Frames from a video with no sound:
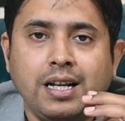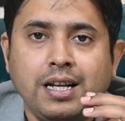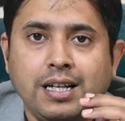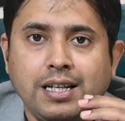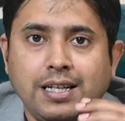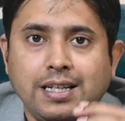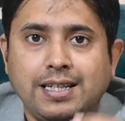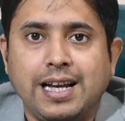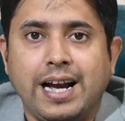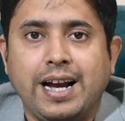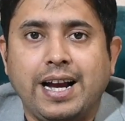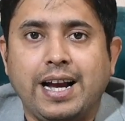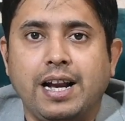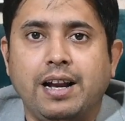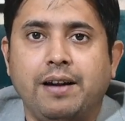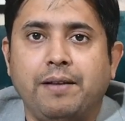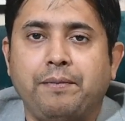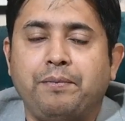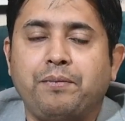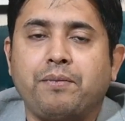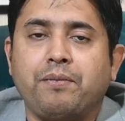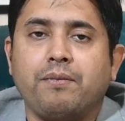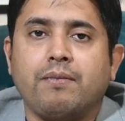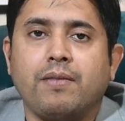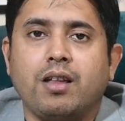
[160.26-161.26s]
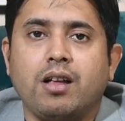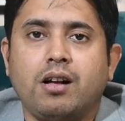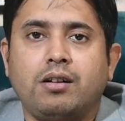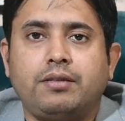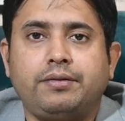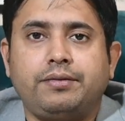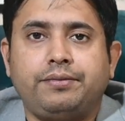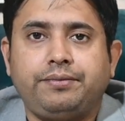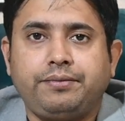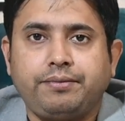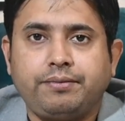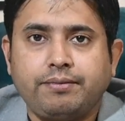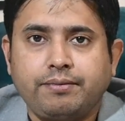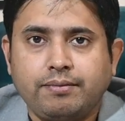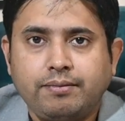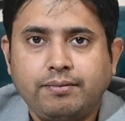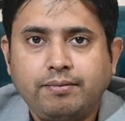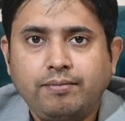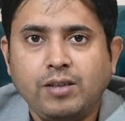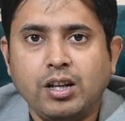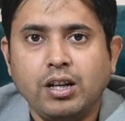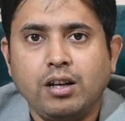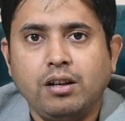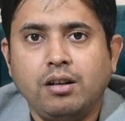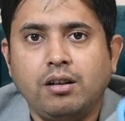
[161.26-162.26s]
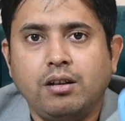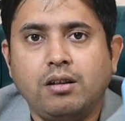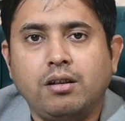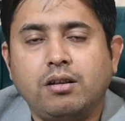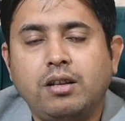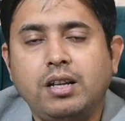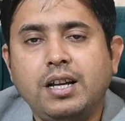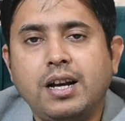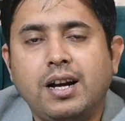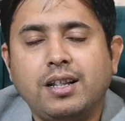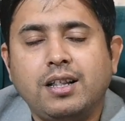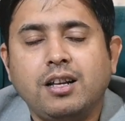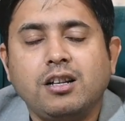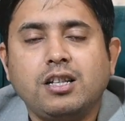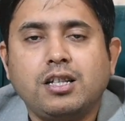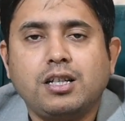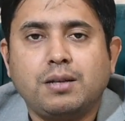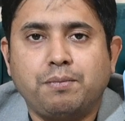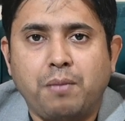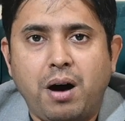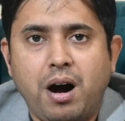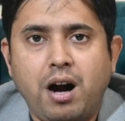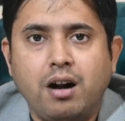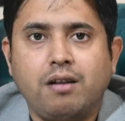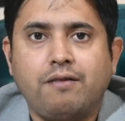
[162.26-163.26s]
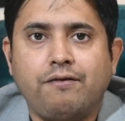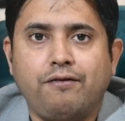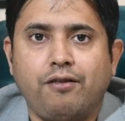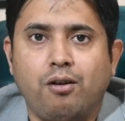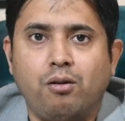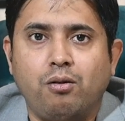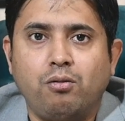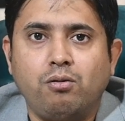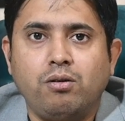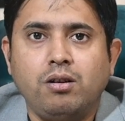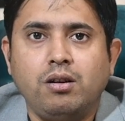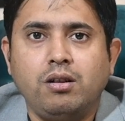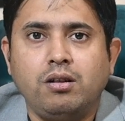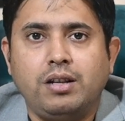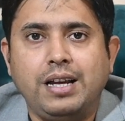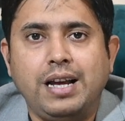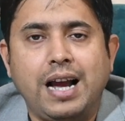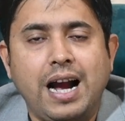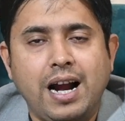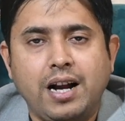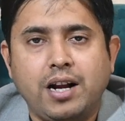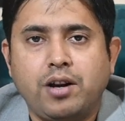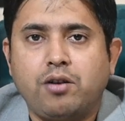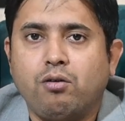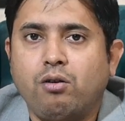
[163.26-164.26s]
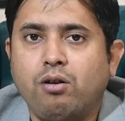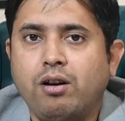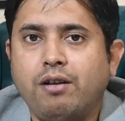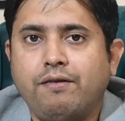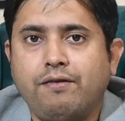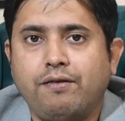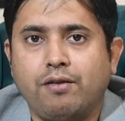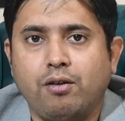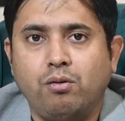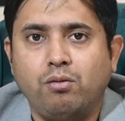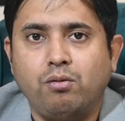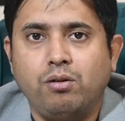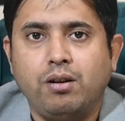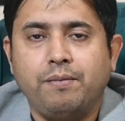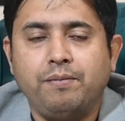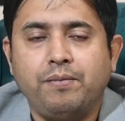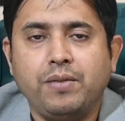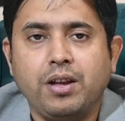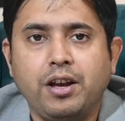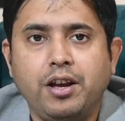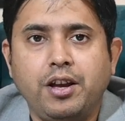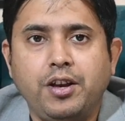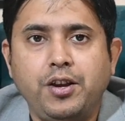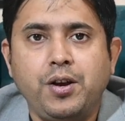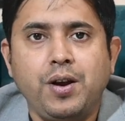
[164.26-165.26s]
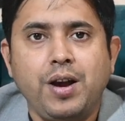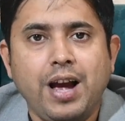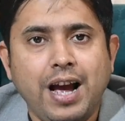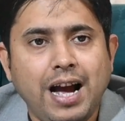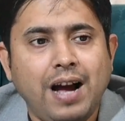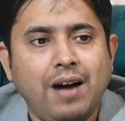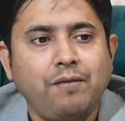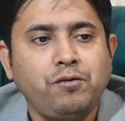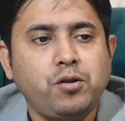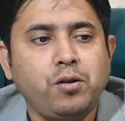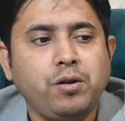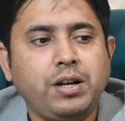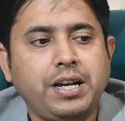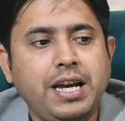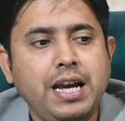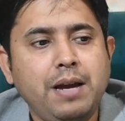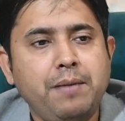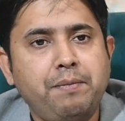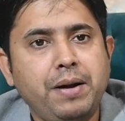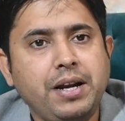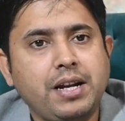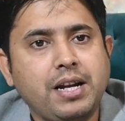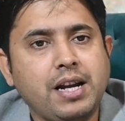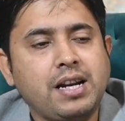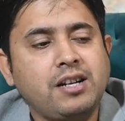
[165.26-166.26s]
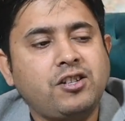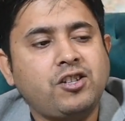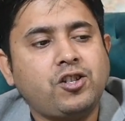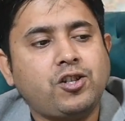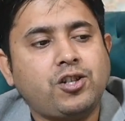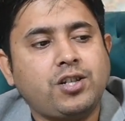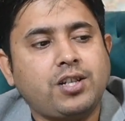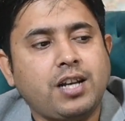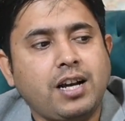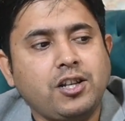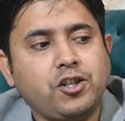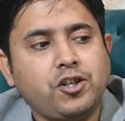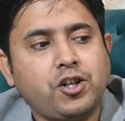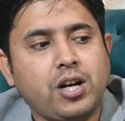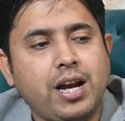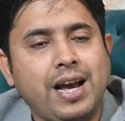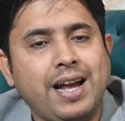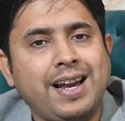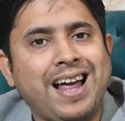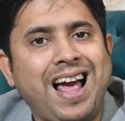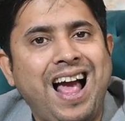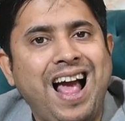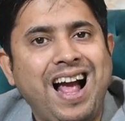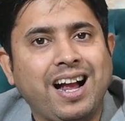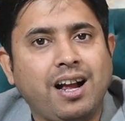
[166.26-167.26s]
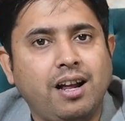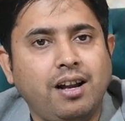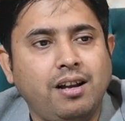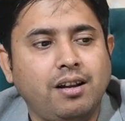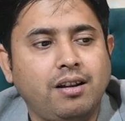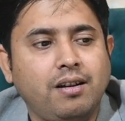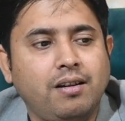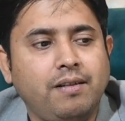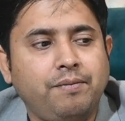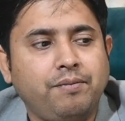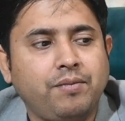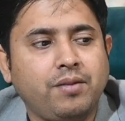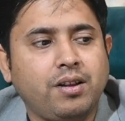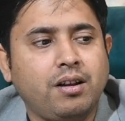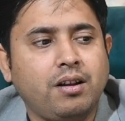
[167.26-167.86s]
Second, the other smartphone, the Android phone, you have to keep it in such an angle.